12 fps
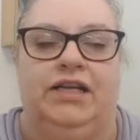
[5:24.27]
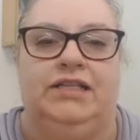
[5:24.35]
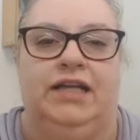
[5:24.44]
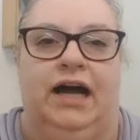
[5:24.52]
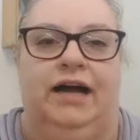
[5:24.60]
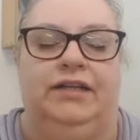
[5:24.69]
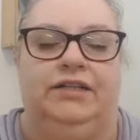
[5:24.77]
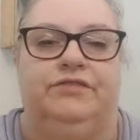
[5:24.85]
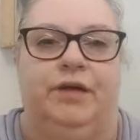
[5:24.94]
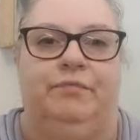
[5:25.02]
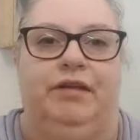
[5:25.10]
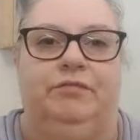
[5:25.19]
to kind of
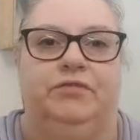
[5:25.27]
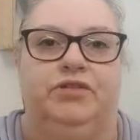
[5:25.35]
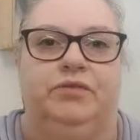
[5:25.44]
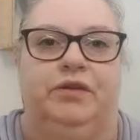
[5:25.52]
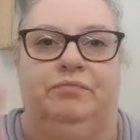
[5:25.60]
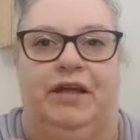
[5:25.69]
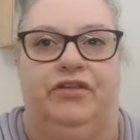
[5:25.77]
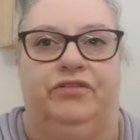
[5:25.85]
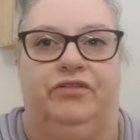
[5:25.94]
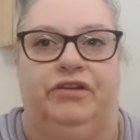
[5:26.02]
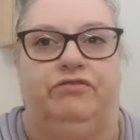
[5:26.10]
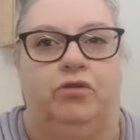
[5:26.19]
come in between about
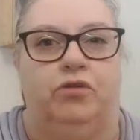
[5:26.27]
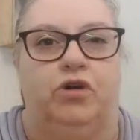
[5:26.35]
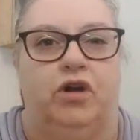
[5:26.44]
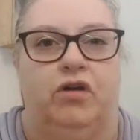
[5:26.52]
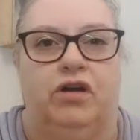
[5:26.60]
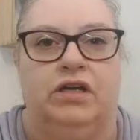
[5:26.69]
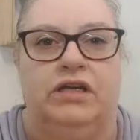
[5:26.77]
3-4 o'clock